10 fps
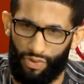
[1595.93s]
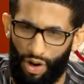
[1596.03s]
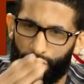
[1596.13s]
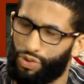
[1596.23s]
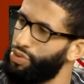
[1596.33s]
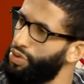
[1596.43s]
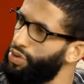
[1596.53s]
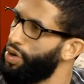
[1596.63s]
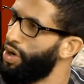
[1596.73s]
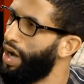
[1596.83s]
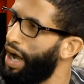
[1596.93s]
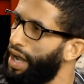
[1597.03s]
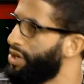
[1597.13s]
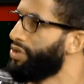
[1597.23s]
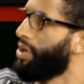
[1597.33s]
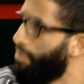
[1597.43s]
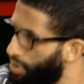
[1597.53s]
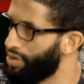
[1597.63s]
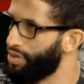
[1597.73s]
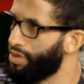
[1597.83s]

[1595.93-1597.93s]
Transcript: gone to uh, Innoson Motors